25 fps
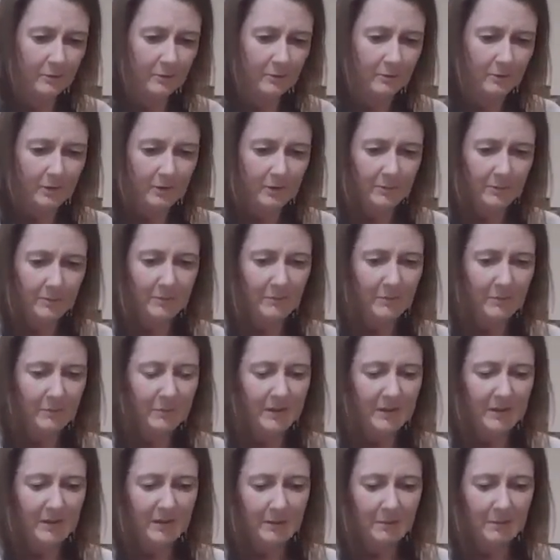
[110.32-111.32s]
I'm just
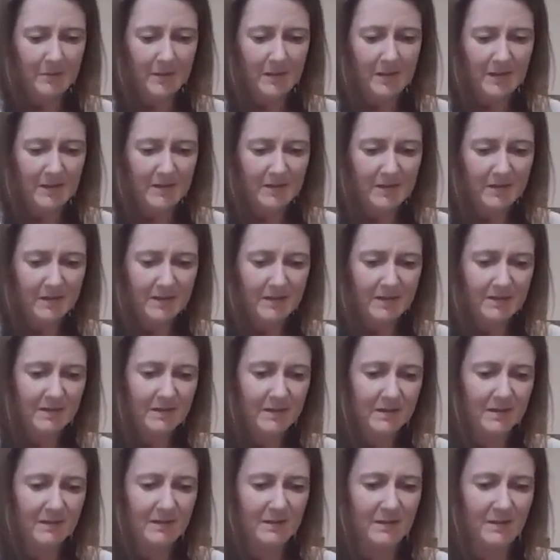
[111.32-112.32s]
making a mess.
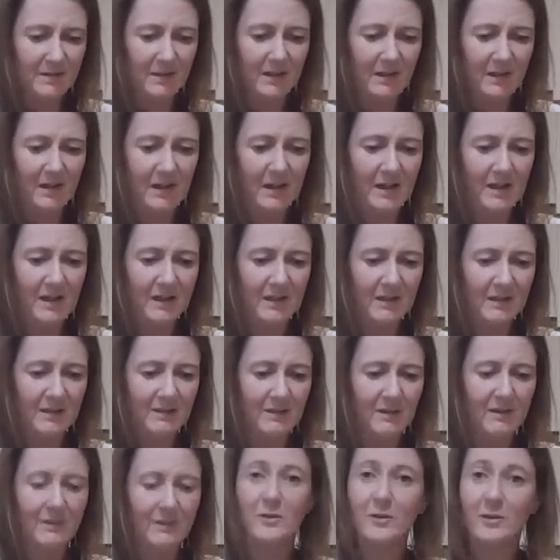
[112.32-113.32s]
It's okay.
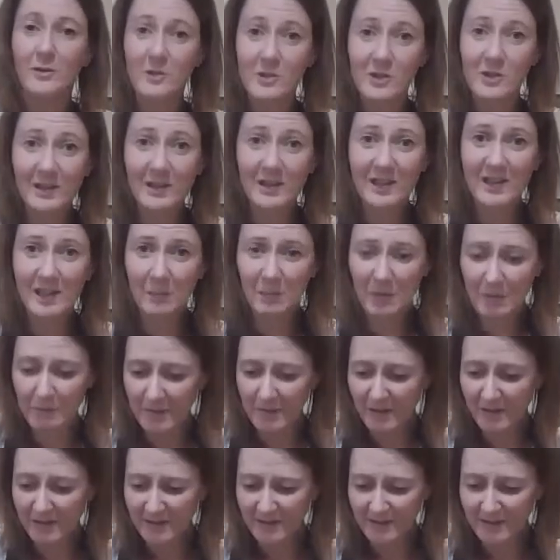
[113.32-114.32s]
As long as you clean up your
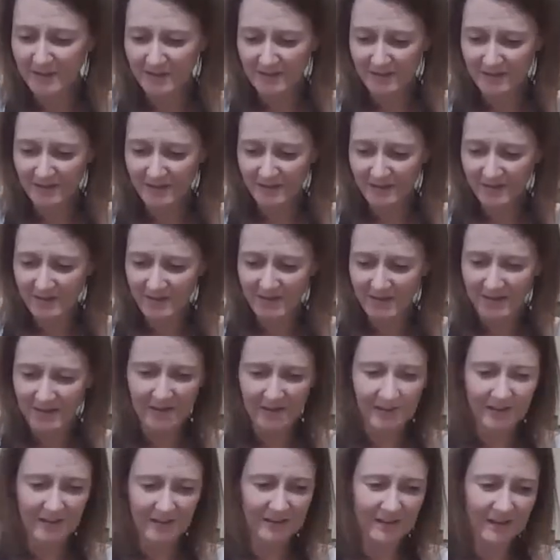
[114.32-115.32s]
mess,
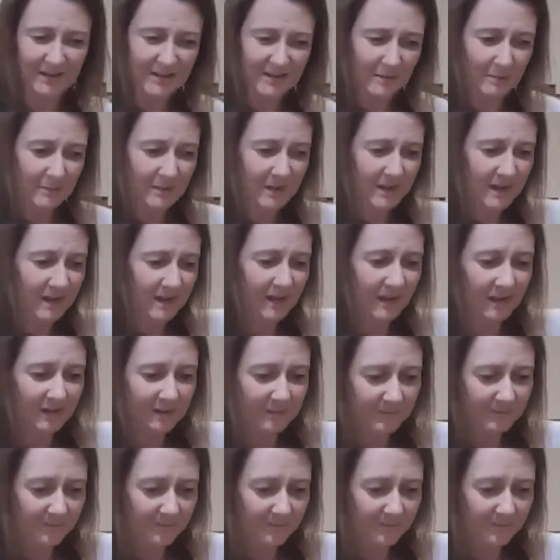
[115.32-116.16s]
it doesn't matter.